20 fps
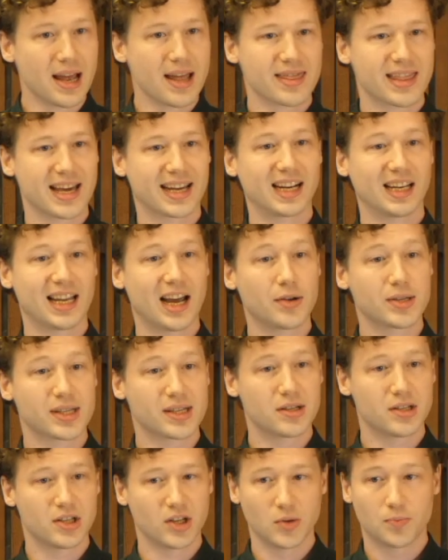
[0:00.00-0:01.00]
that allows you
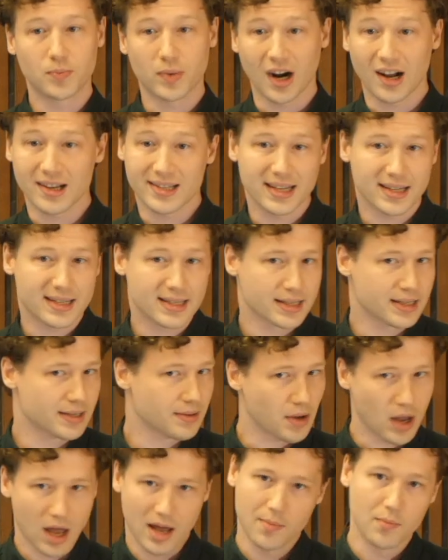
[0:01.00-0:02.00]
to process
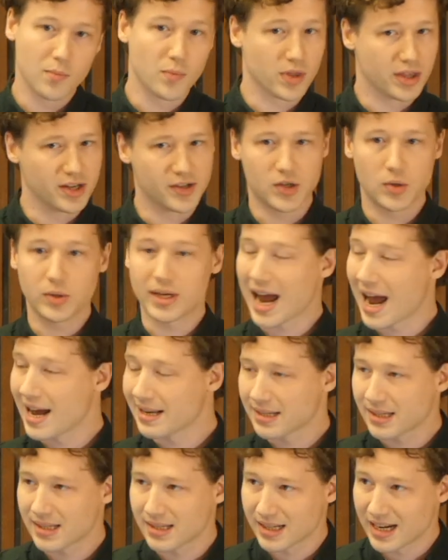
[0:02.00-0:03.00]
the two
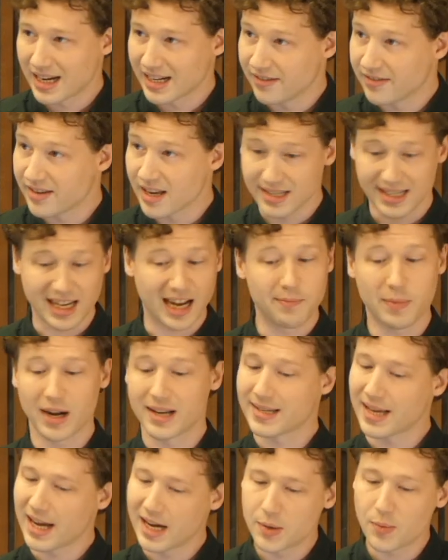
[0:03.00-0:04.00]
tasks kind of side by
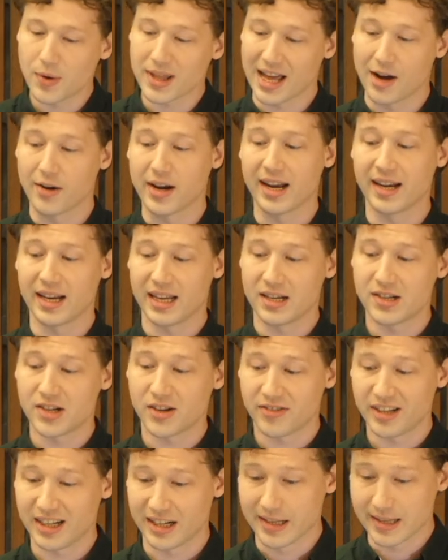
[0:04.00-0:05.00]
side without any
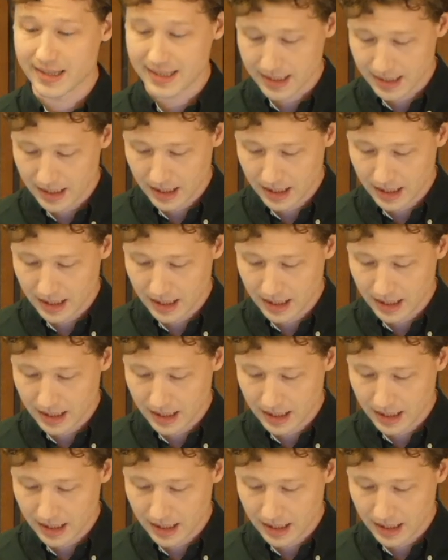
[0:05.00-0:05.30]
interference.